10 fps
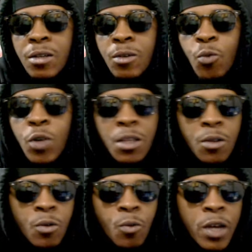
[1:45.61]
What
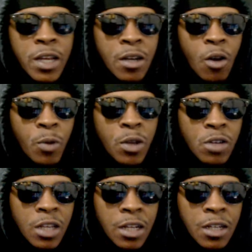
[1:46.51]
when are we
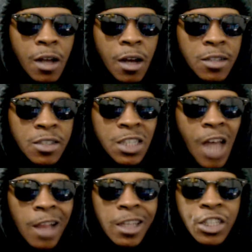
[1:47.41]
going to get a, a
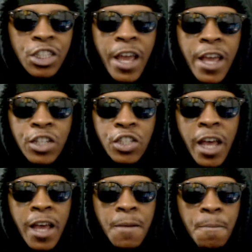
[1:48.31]
solid change
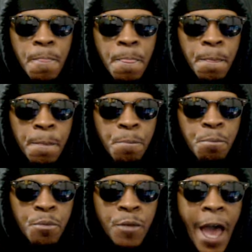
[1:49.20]
that
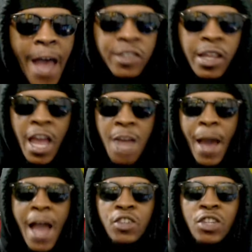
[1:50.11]
has the game
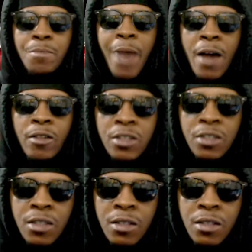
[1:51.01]
actually balanced?